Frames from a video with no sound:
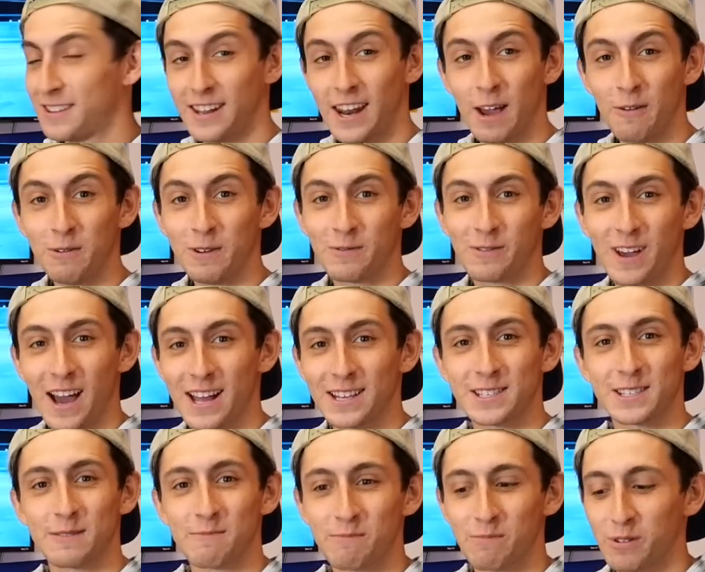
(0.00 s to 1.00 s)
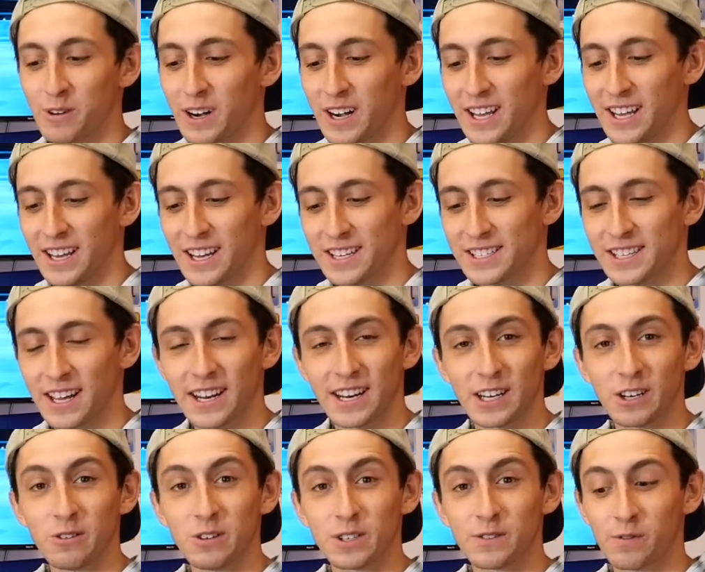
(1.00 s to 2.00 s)
today we've got some pretty
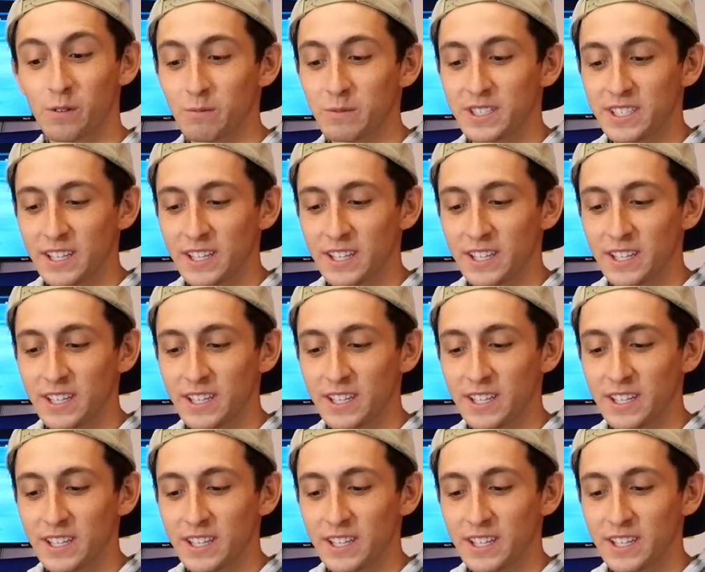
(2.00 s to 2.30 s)
exciting news from